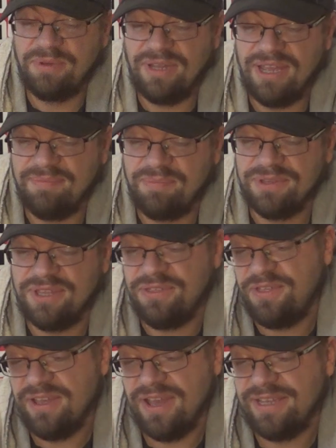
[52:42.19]
But like, but the
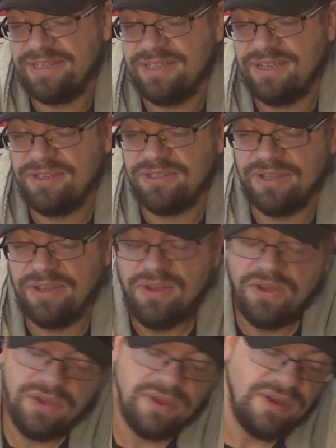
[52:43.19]
thing I said is like,
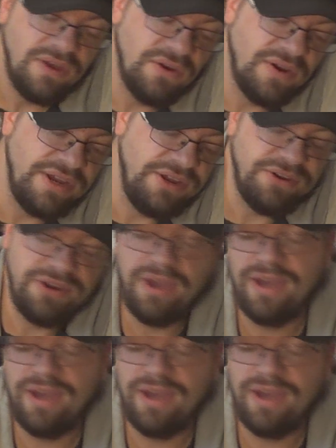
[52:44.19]
all right, you're